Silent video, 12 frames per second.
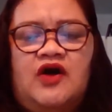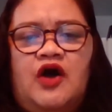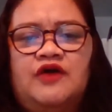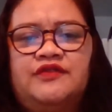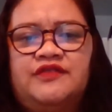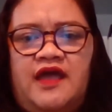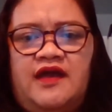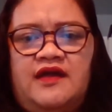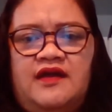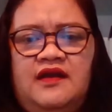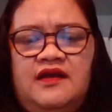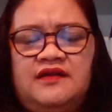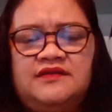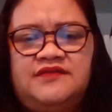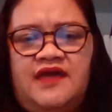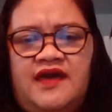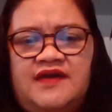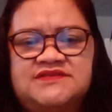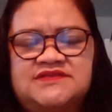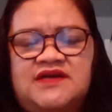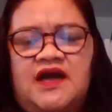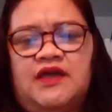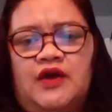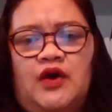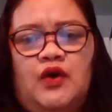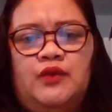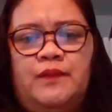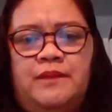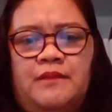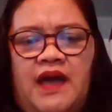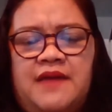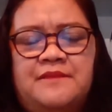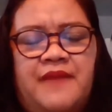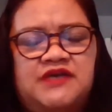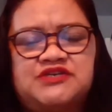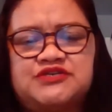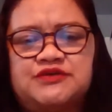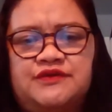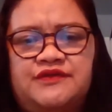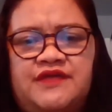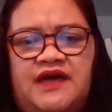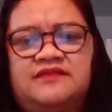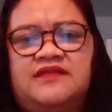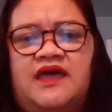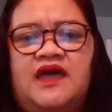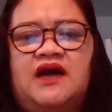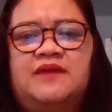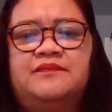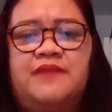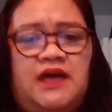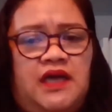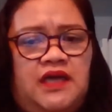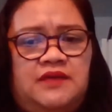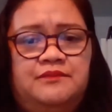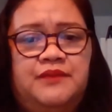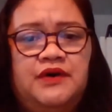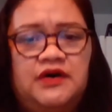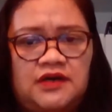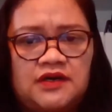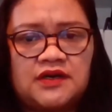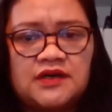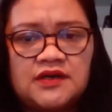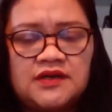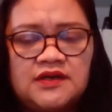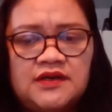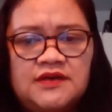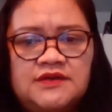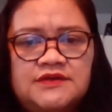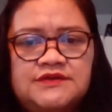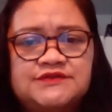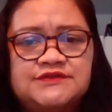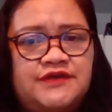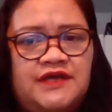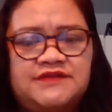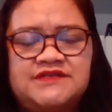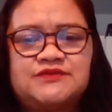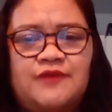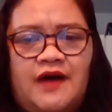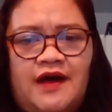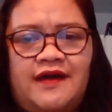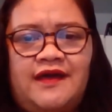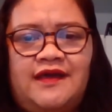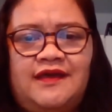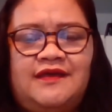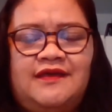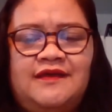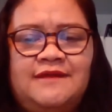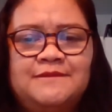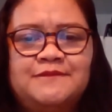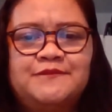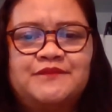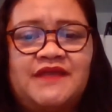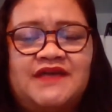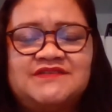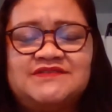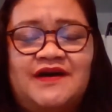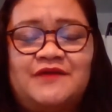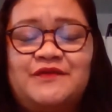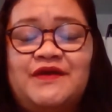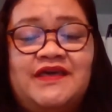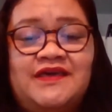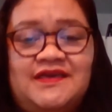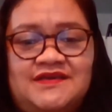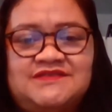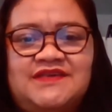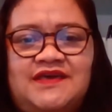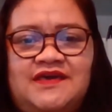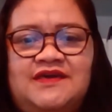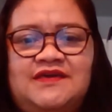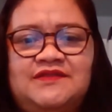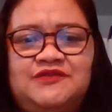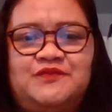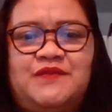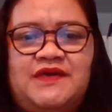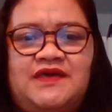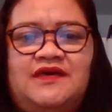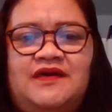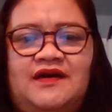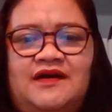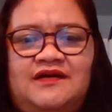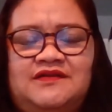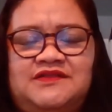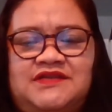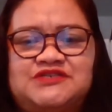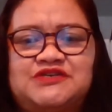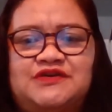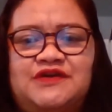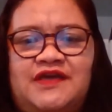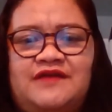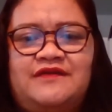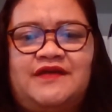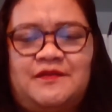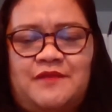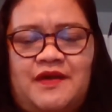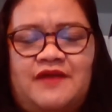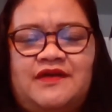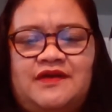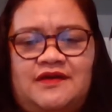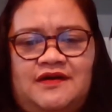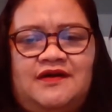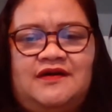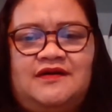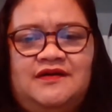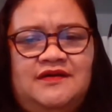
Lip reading: on their desk, I make sure that they have a book. So that is why it's not really easy to be a teacher here in America,